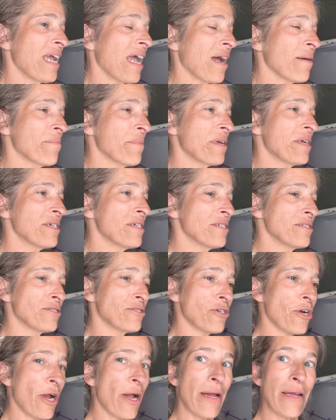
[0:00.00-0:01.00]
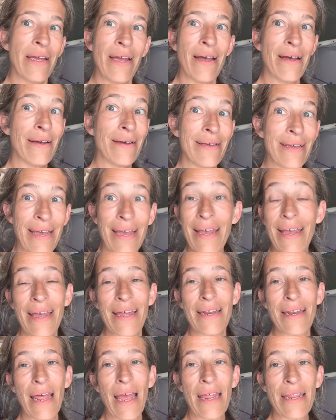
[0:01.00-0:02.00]
I'm going to try
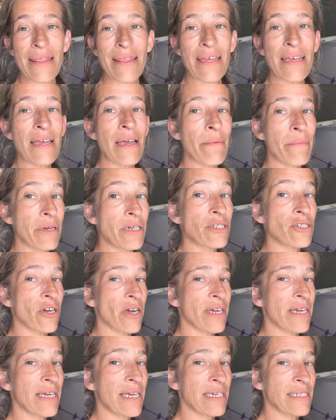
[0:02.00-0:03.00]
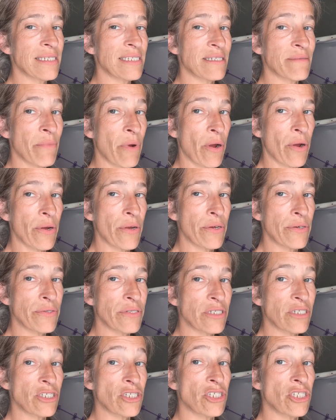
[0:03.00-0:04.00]
again. I think I'm going to try again tomorrow
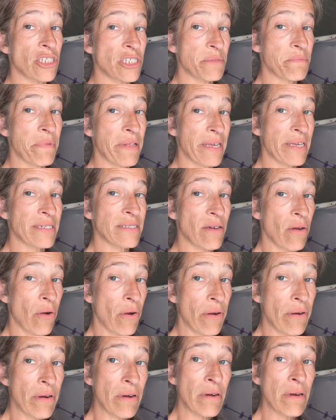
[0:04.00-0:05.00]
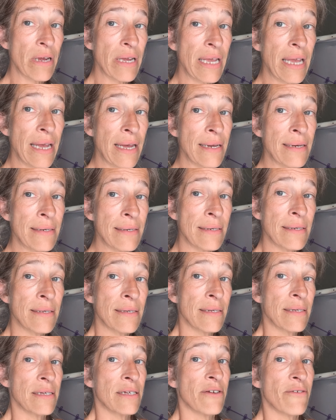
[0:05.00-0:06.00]
to just play guitar again
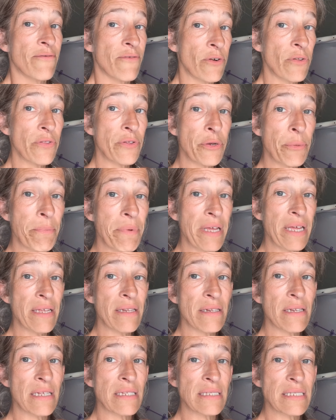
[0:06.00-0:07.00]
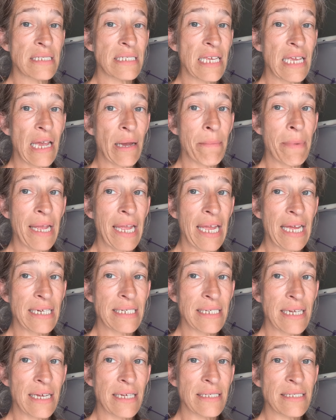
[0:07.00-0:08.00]
for a little bit and see how my hand
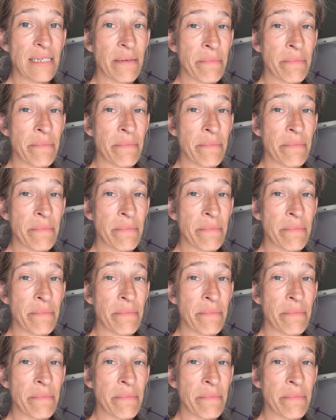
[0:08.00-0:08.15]
does.